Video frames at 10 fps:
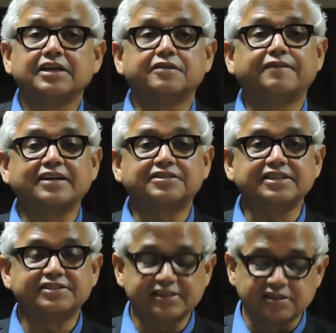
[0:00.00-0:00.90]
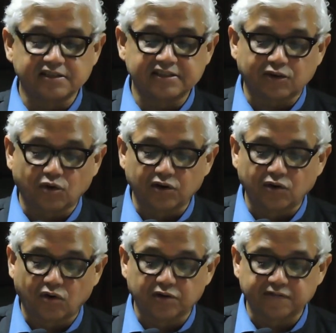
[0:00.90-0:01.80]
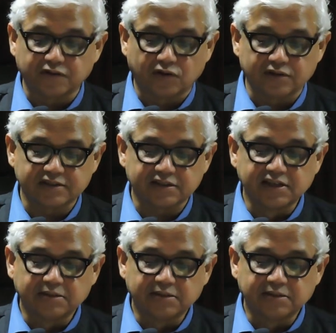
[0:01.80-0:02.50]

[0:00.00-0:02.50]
The factory's residents are all gone, of course,